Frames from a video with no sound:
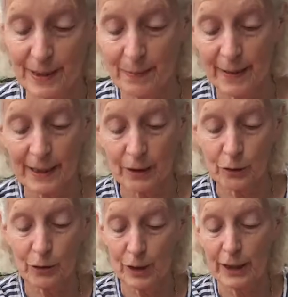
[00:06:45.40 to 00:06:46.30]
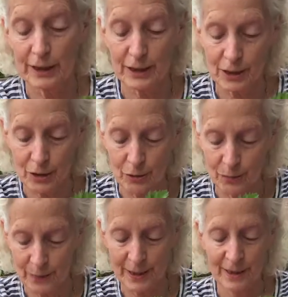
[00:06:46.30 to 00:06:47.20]
as my little garden
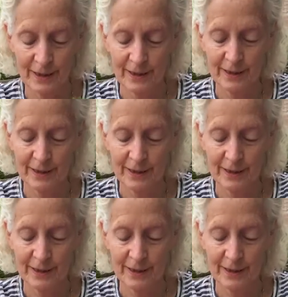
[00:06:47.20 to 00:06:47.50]
scoops.